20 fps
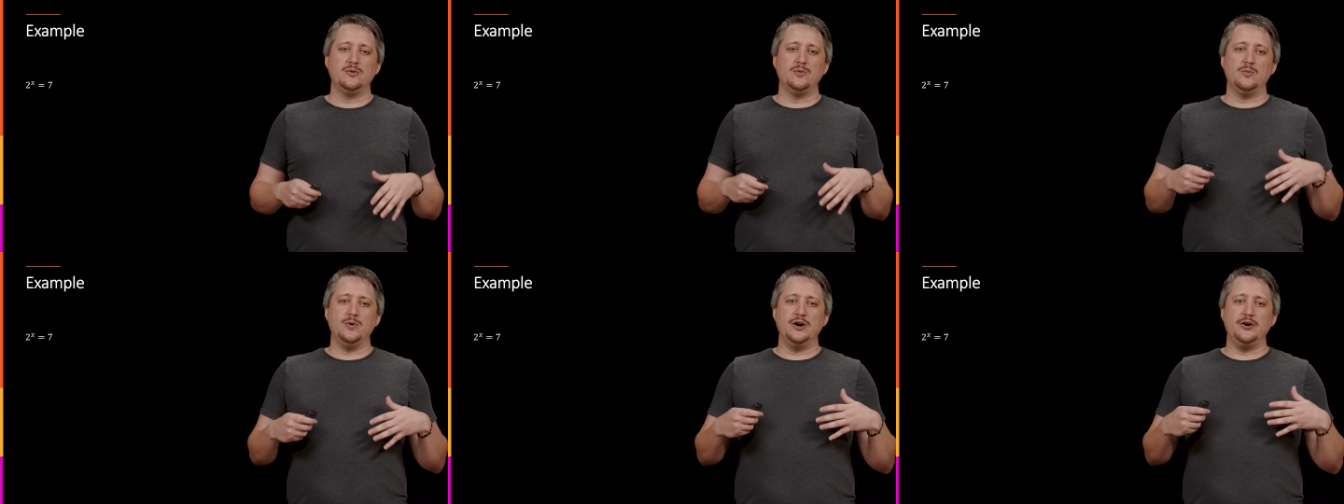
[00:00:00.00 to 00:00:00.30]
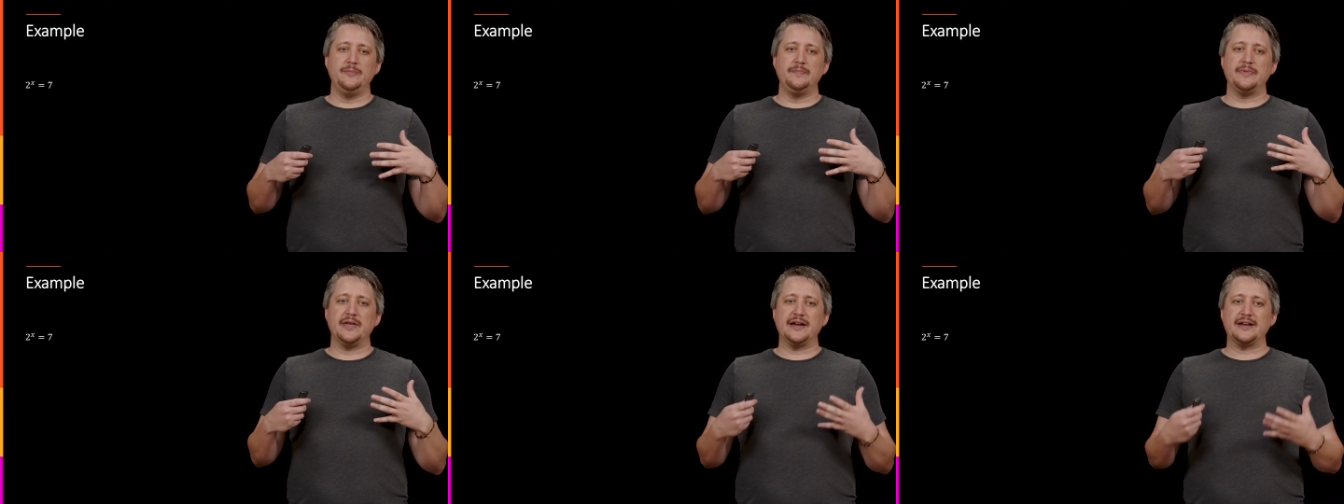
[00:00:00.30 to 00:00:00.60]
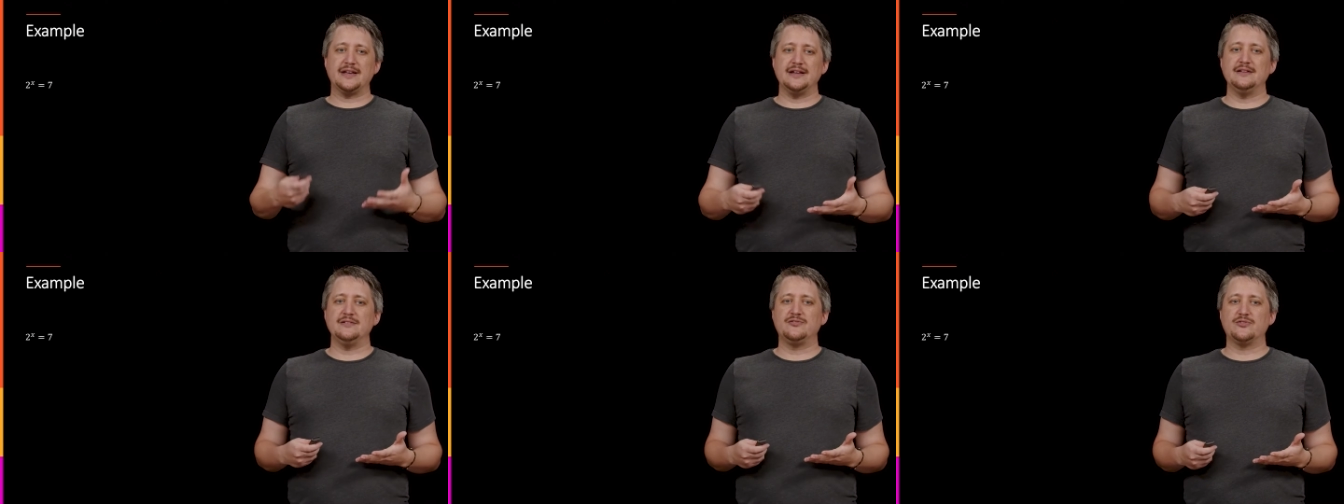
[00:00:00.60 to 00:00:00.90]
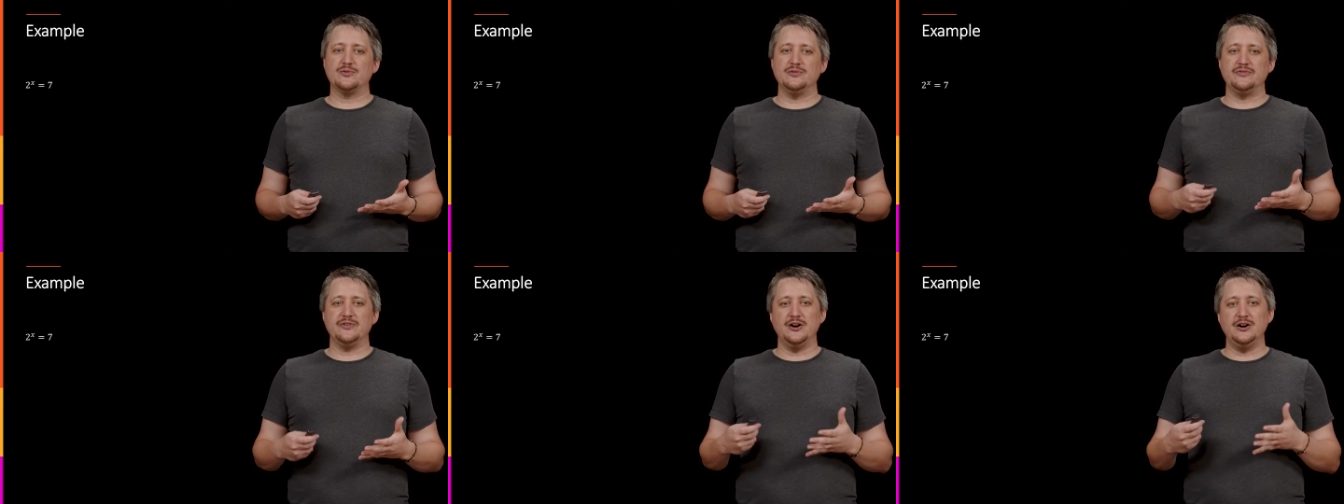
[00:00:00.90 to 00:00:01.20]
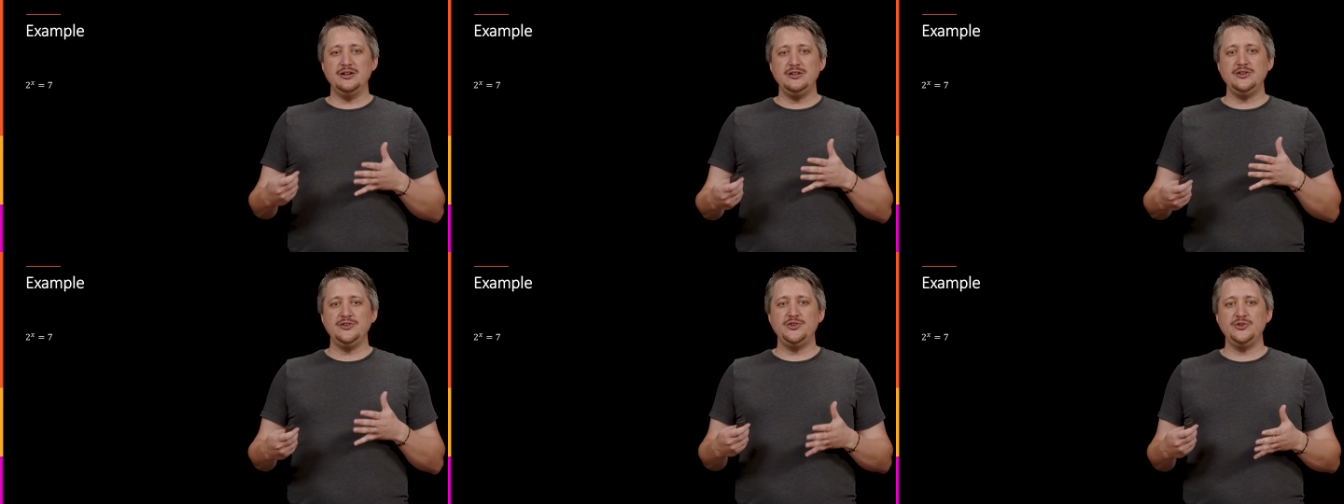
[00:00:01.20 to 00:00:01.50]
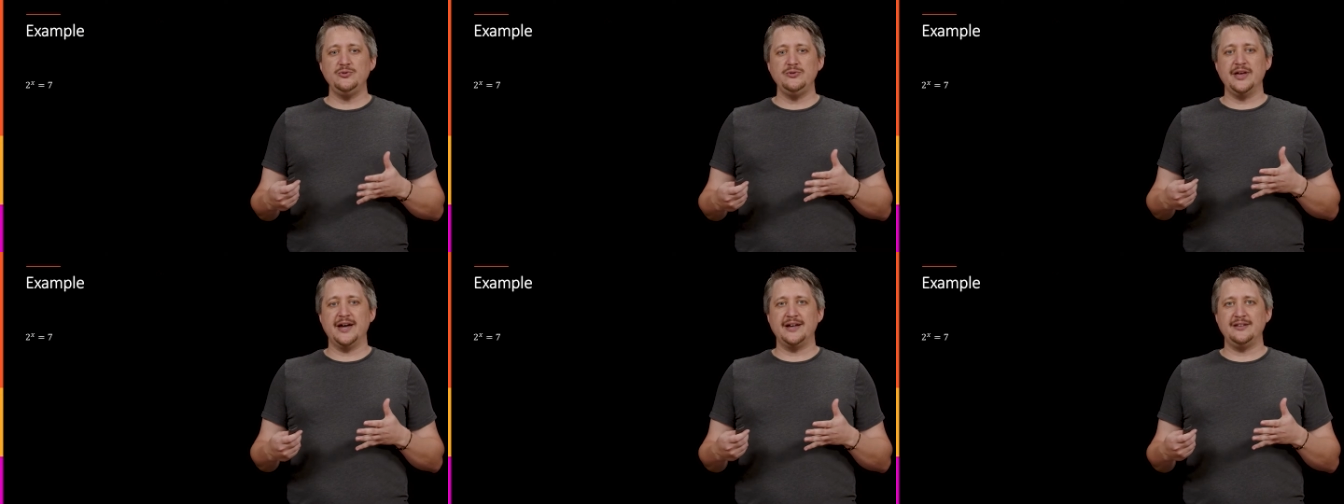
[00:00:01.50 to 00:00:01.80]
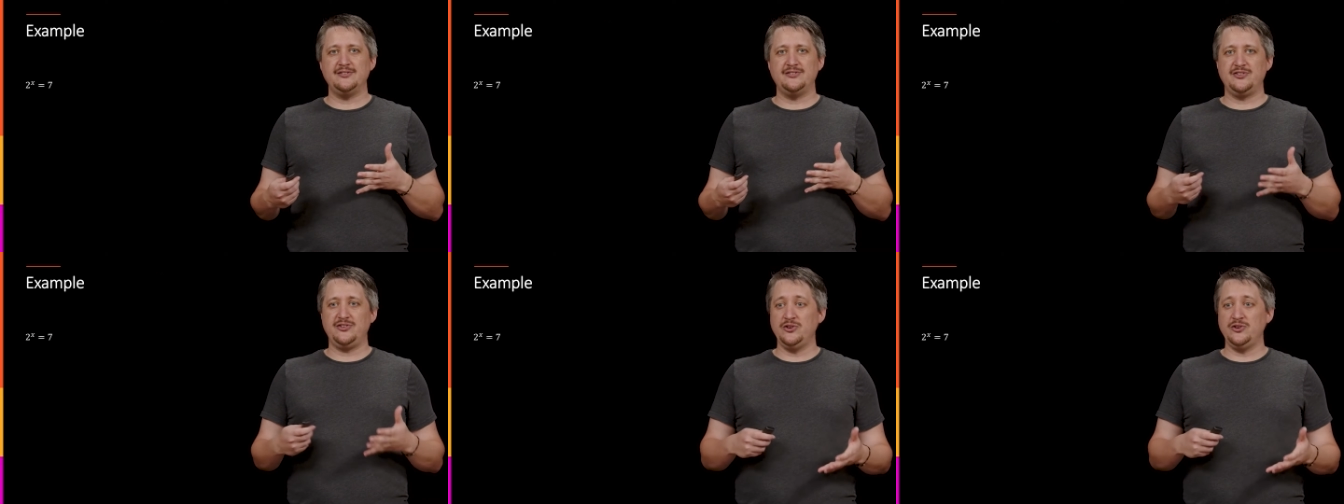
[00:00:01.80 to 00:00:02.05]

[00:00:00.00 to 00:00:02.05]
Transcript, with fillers: well, I can sort of undo that